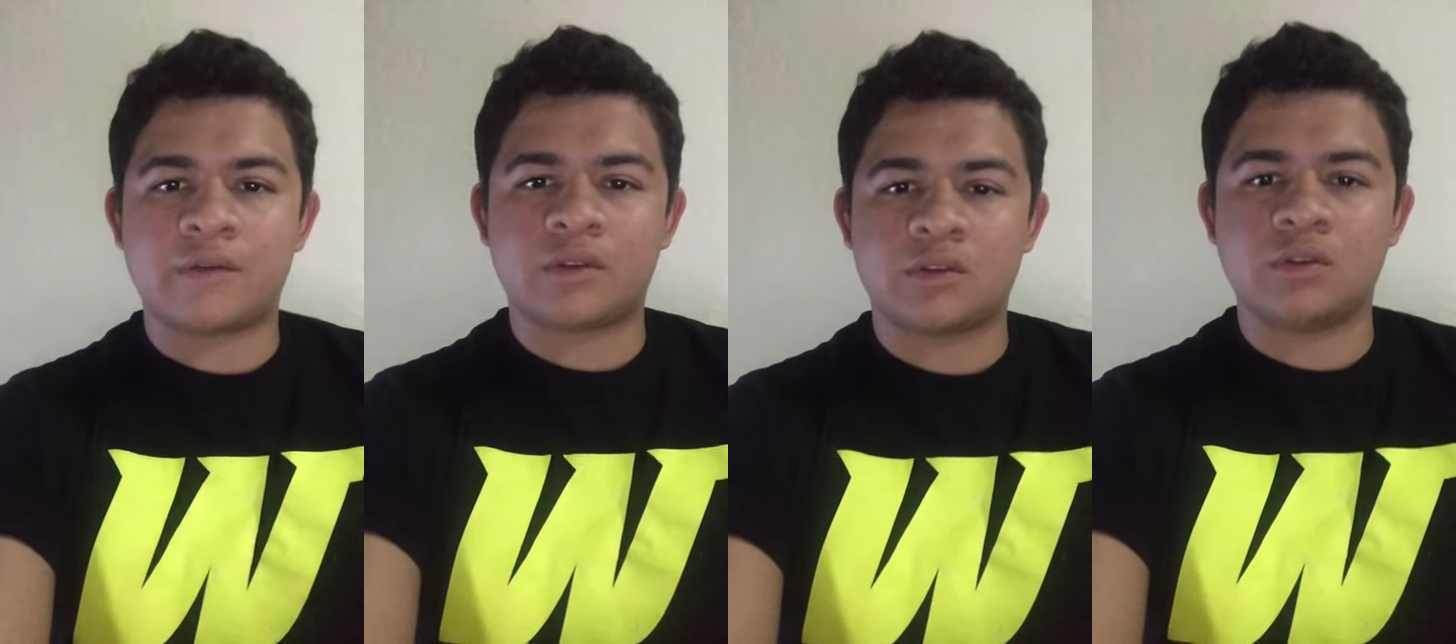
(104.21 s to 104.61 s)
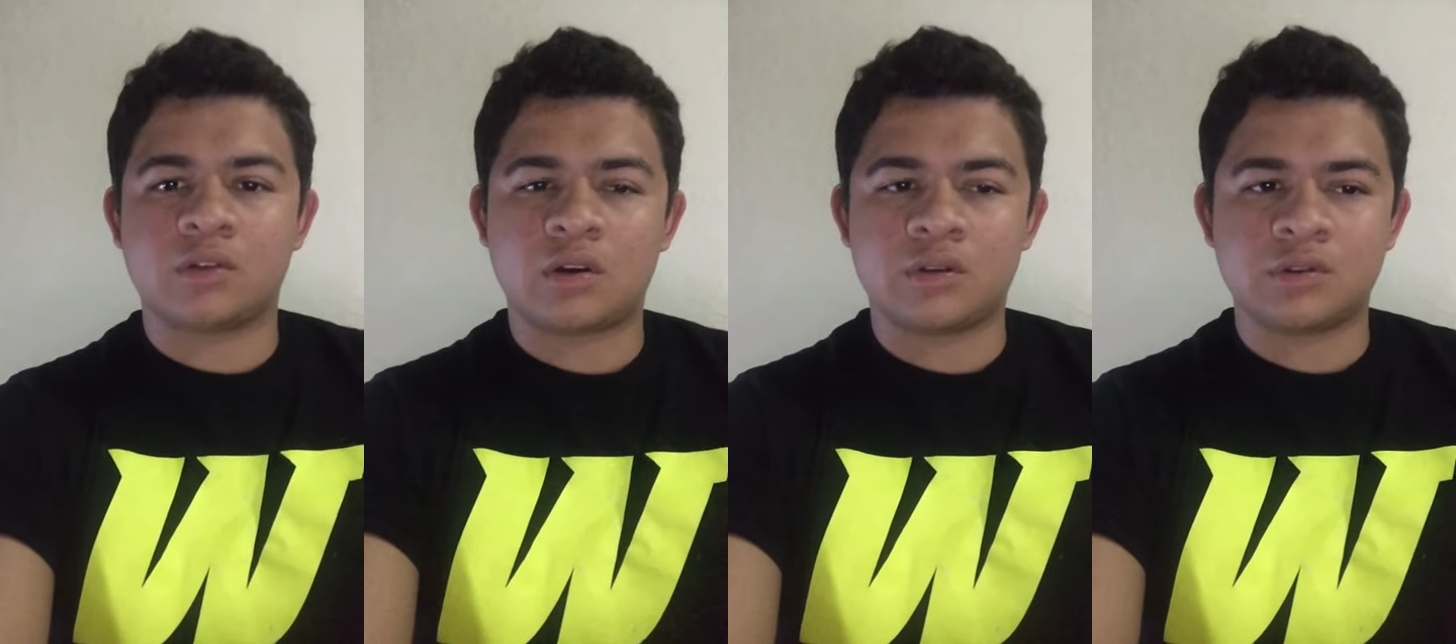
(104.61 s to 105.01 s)
a good
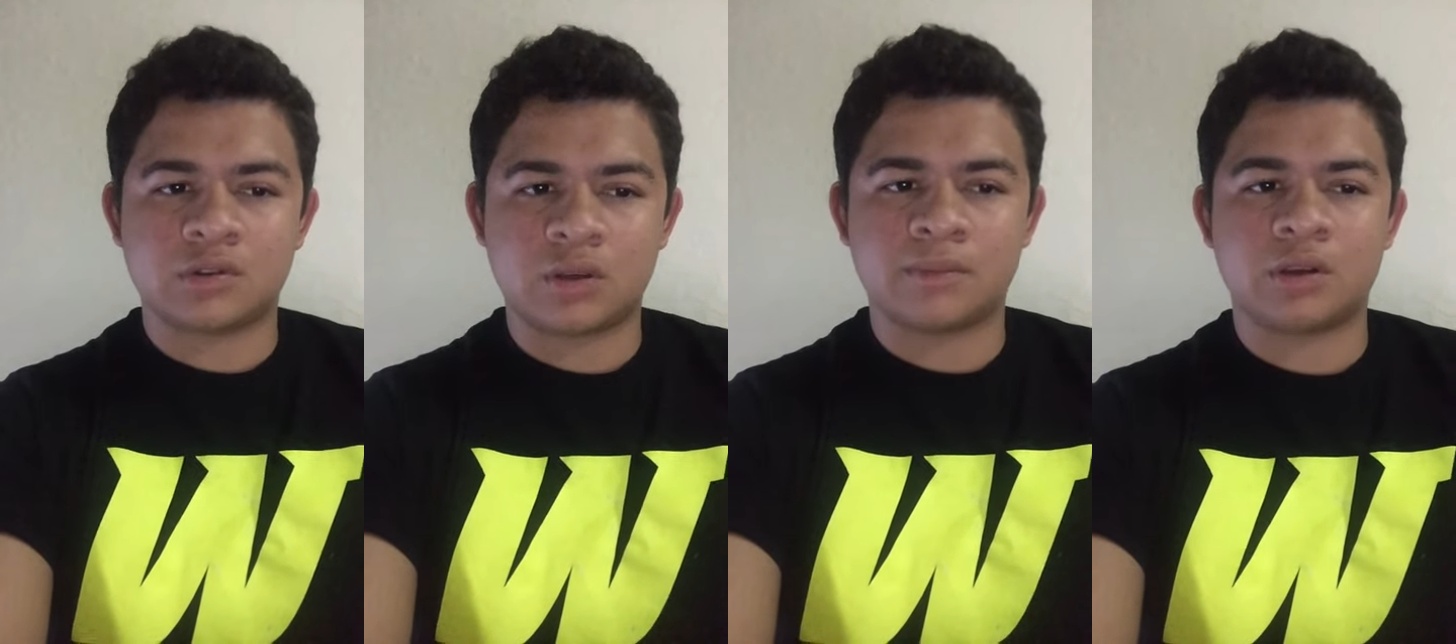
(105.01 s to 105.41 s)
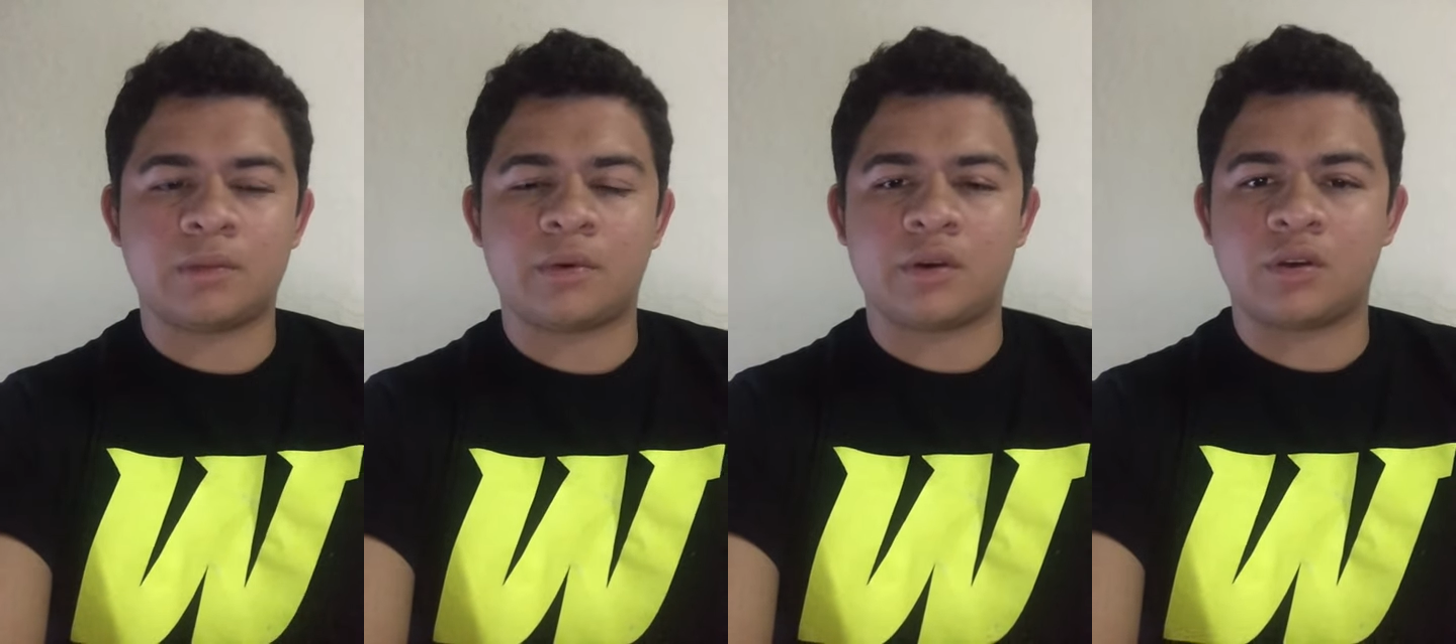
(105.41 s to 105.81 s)
concept
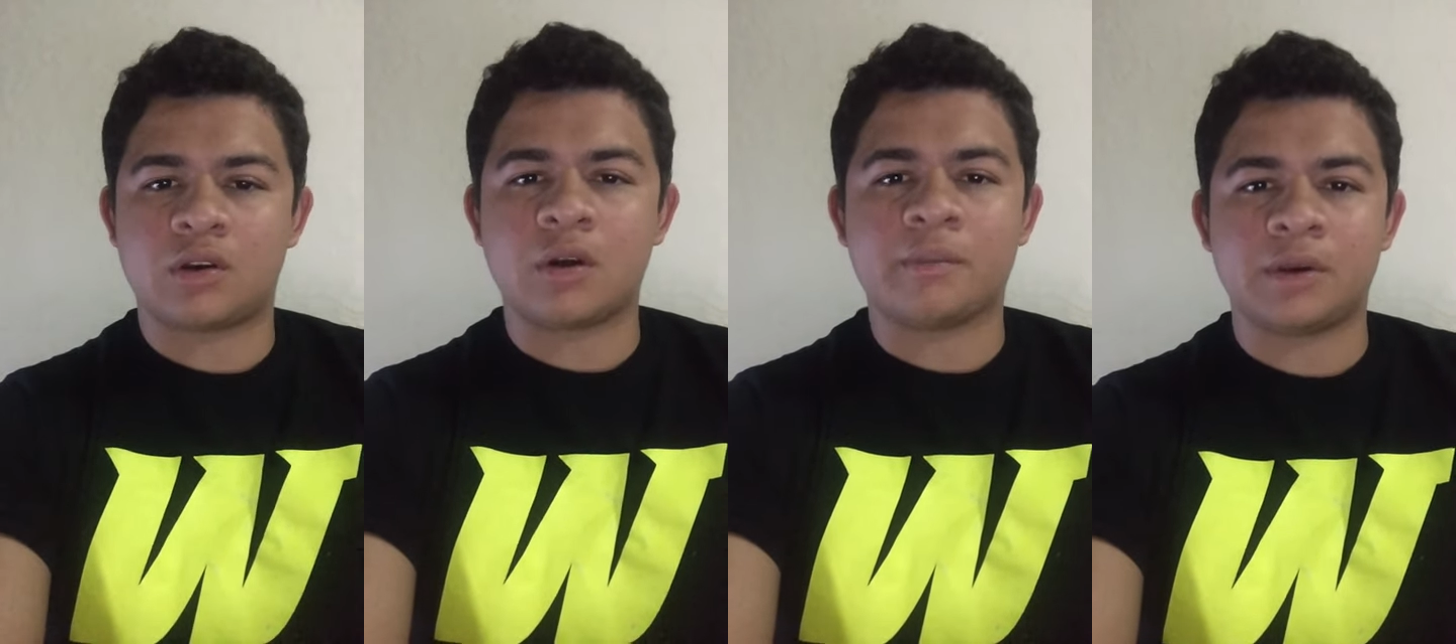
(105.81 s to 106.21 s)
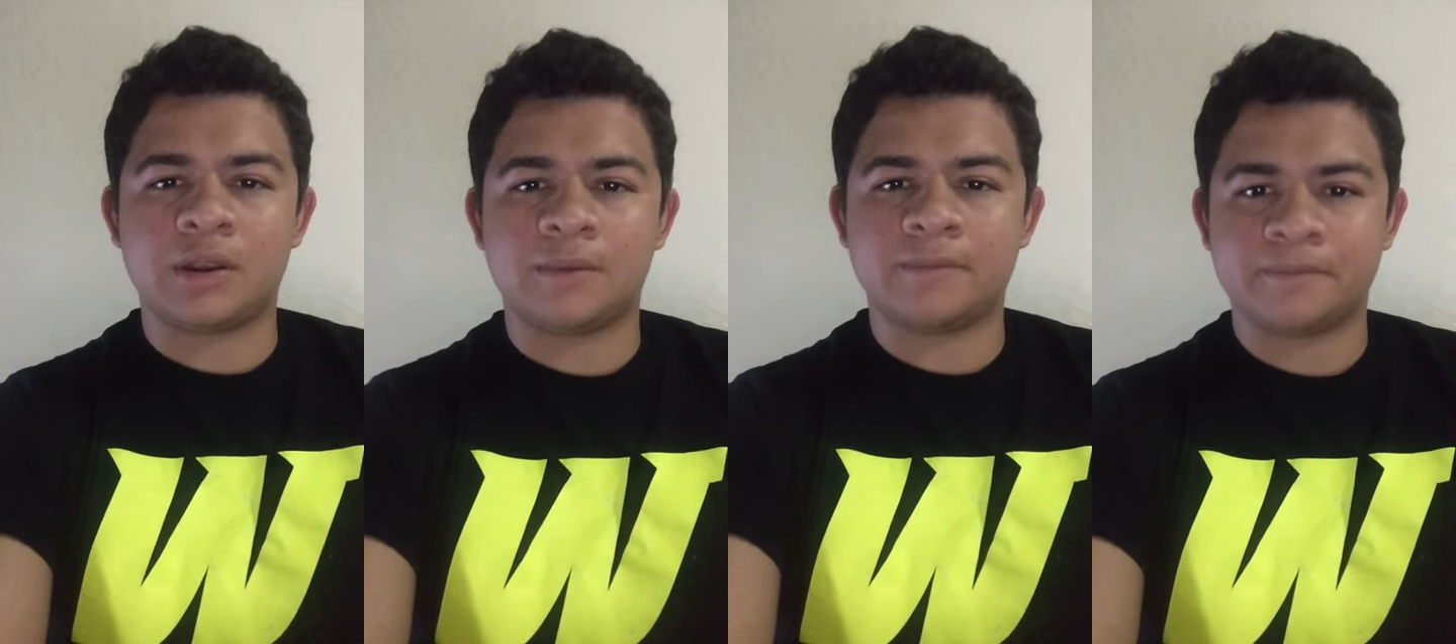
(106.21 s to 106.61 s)
about your company.